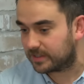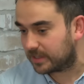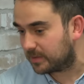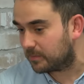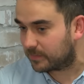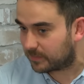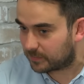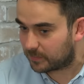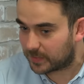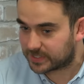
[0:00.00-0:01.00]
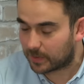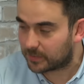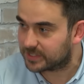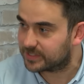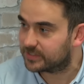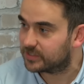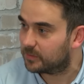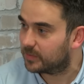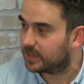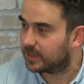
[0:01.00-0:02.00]
he messed about with the
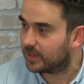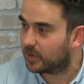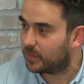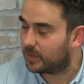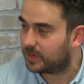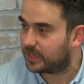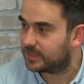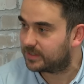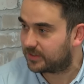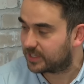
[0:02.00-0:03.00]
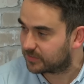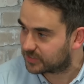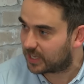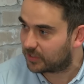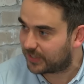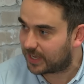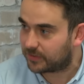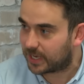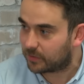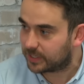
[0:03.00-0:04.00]
system a little bit, but things have settled
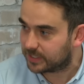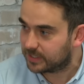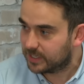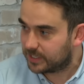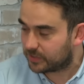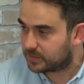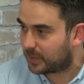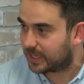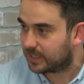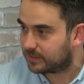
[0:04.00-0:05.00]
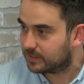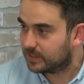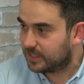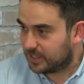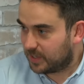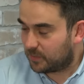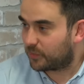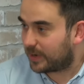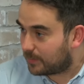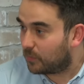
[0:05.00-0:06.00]
down now, and he's picking
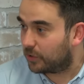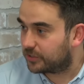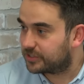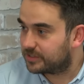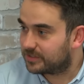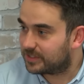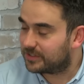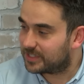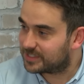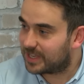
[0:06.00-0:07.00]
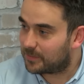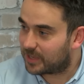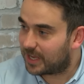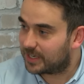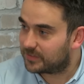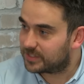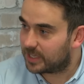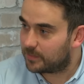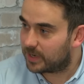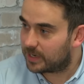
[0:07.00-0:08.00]
pretty much the same kind of
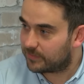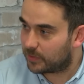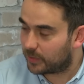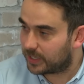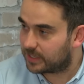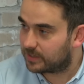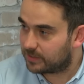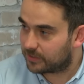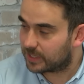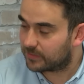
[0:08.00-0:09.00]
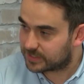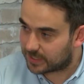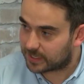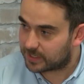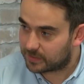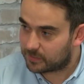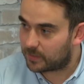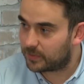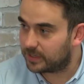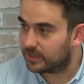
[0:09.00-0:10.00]
team every week, you know, give or take
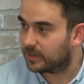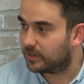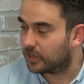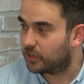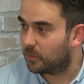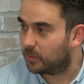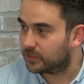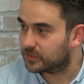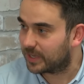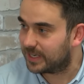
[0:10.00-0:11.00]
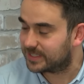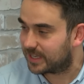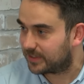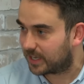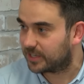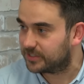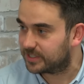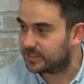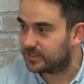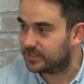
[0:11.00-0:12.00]
maybe a couple. So again, he's getting that
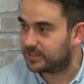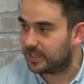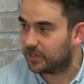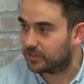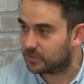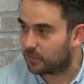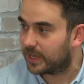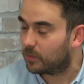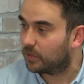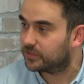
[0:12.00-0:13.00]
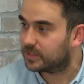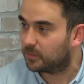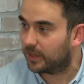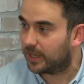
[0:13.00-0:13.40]
consistency. He knows the way he wants to